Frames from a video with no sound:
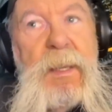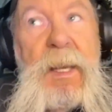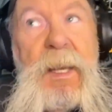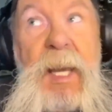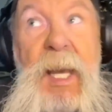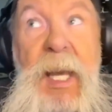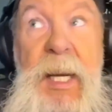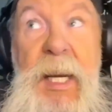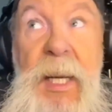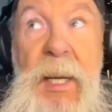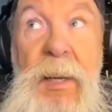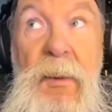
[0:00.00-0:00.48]

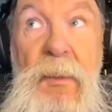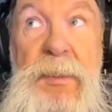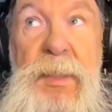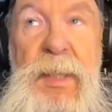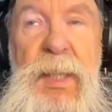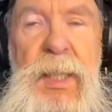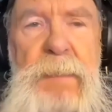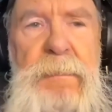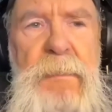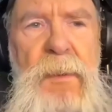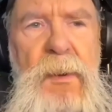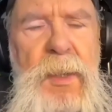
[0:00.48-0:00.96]
And he looked in
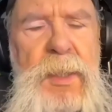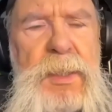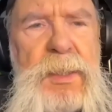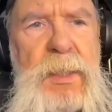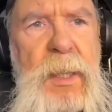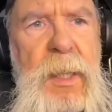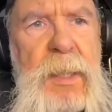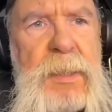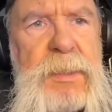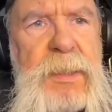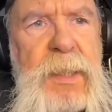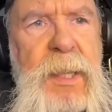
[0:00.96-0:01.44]
his mirror and he said,
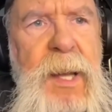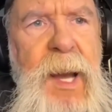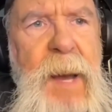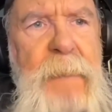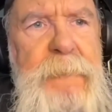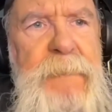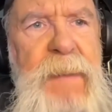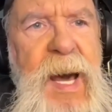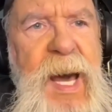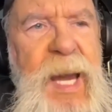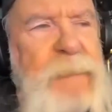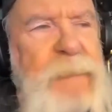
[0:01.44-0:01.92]
there's a
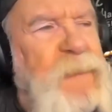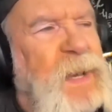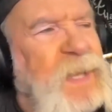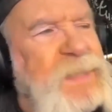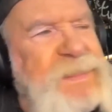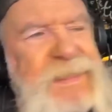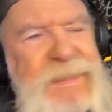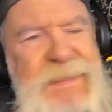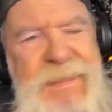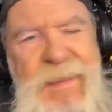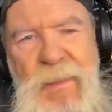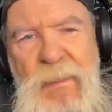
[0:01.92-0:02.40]
cop behind him. I
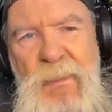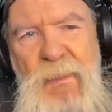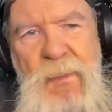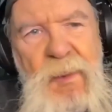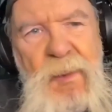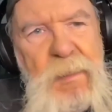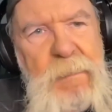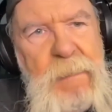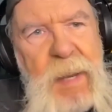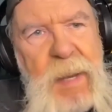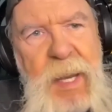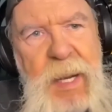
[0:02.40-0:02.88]
said, don't
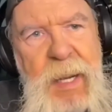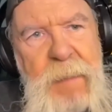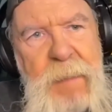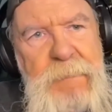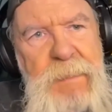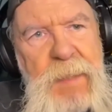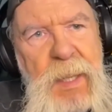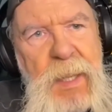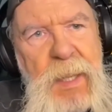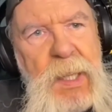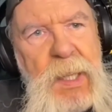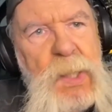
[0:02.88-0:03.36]
worry about him.
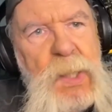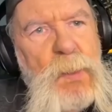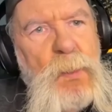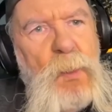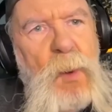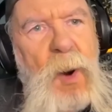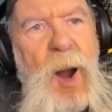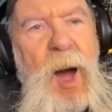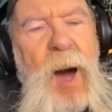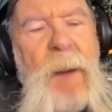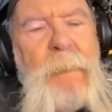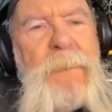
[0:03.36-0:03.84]

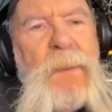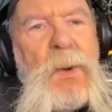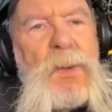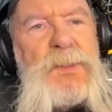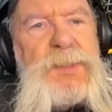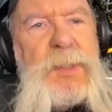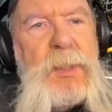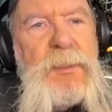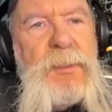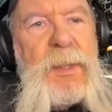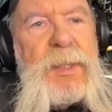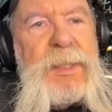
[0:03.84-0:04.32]
We're almost
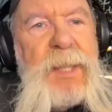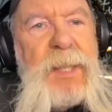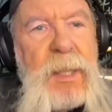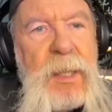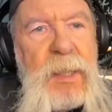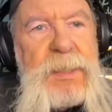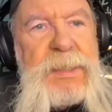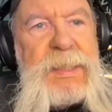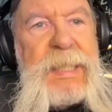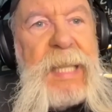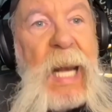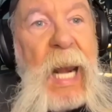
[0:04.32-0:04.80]
to the
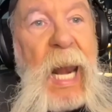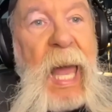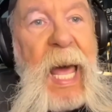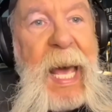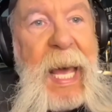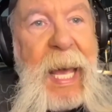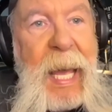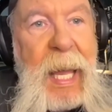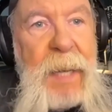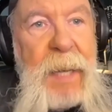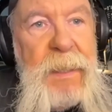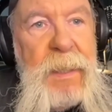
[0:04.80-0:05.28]
Tennessee
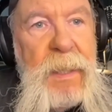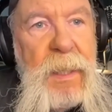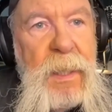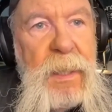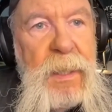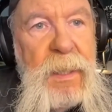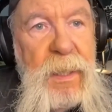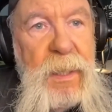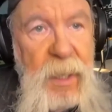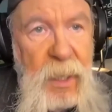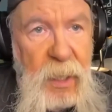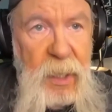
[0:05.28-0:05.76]
line,
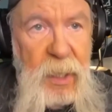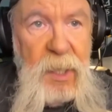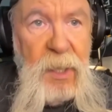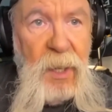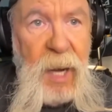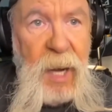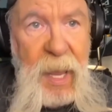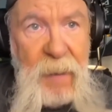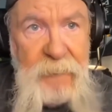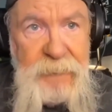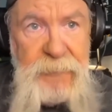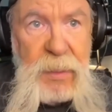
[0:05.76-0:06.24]
and he'll
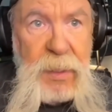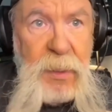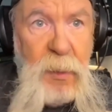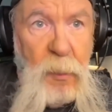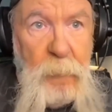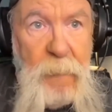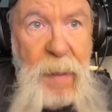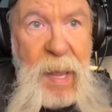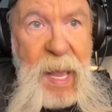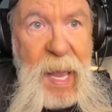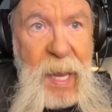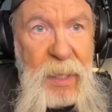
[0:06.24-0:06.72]
have to go
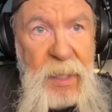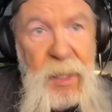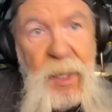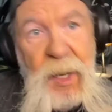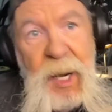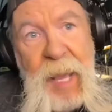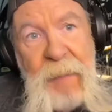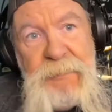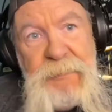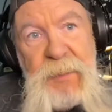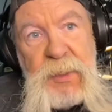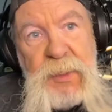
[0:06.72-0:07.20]
back. He'll
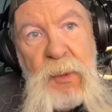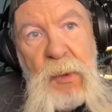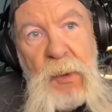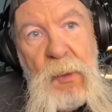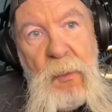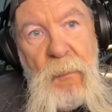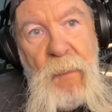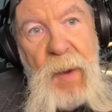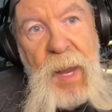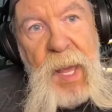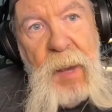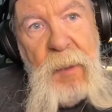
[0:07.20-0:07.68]
have to turn
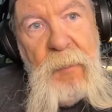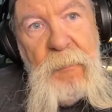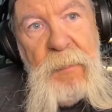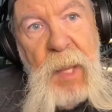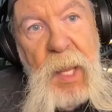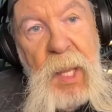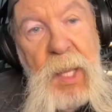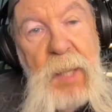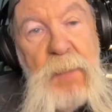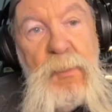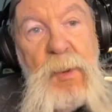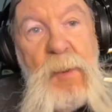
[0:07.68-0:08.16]
around.
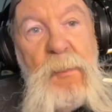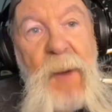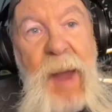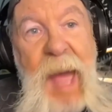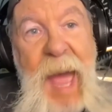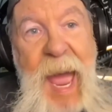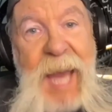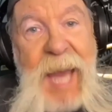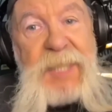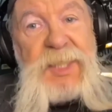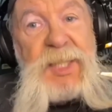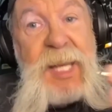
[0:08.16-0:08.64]
We were
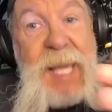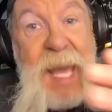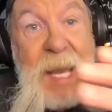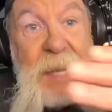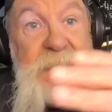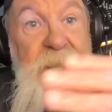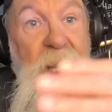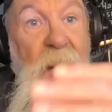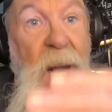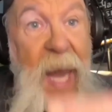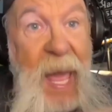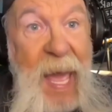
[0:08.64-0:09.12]
actually at
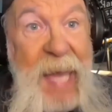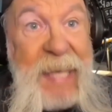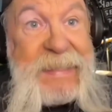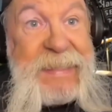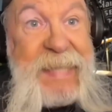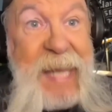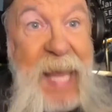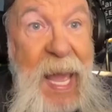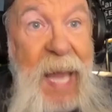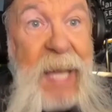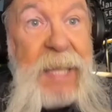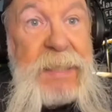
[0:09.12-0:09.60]
the last
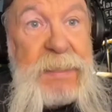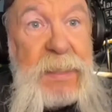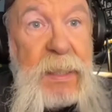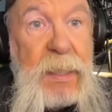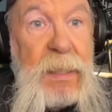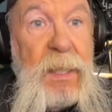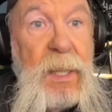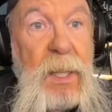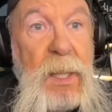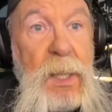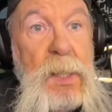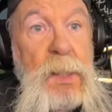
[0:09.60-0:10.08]
exit
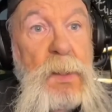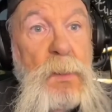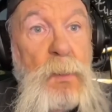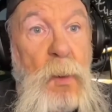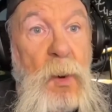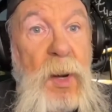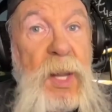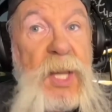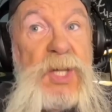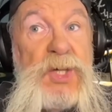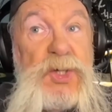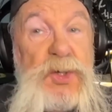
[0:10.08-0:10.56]

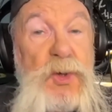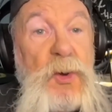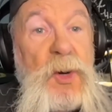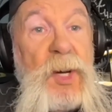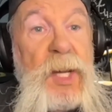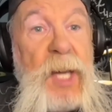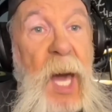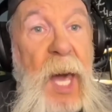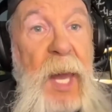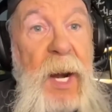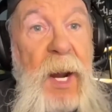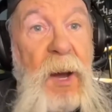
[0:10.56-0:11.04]
where he should have
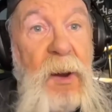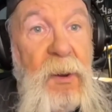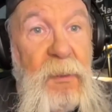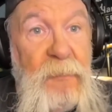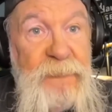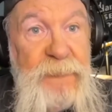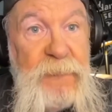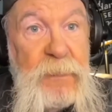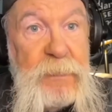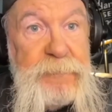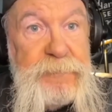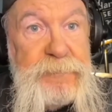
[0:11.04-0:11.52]
got off.
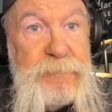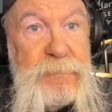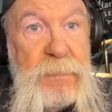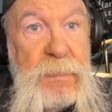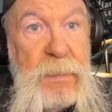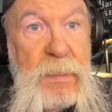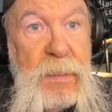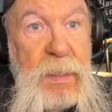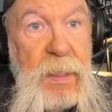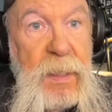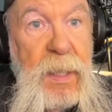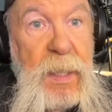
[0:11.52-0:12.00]

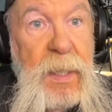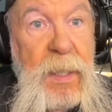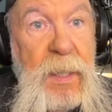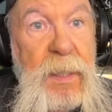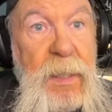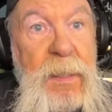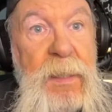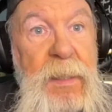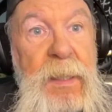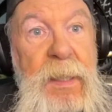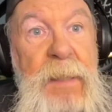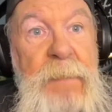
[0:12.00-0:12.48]

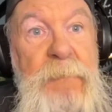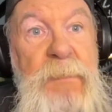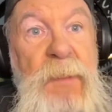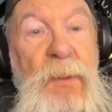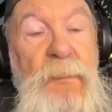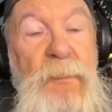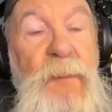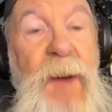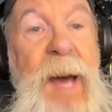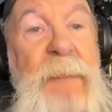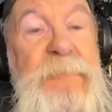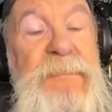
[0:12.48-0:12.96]
But
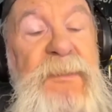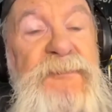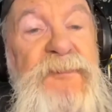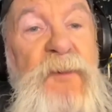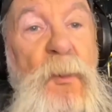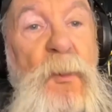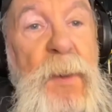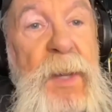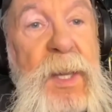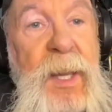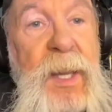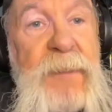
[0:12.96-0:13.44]
right before
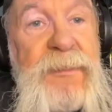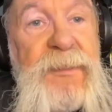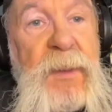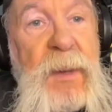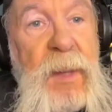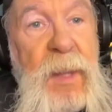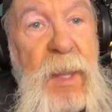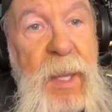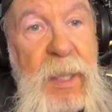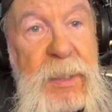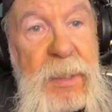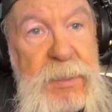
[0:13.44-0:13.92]
we got
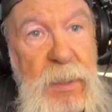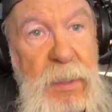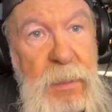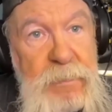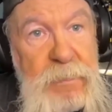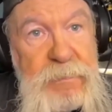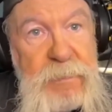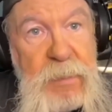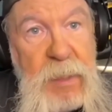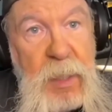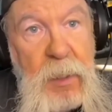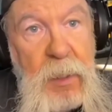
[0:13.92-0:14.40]
the exit,
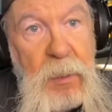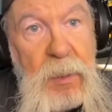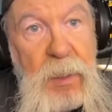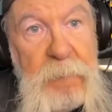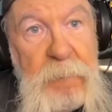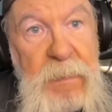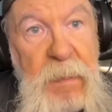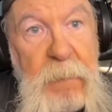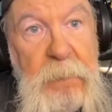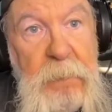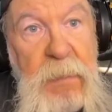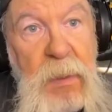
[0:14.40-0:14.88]
here
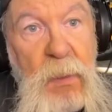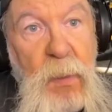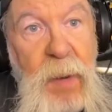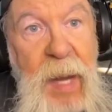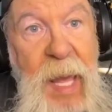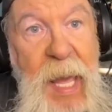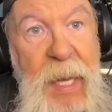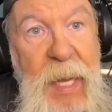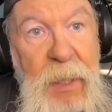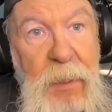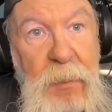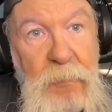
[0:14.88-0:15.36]
comes the blue
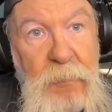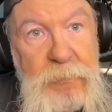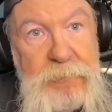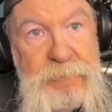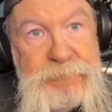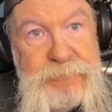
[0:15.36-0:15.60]
light on.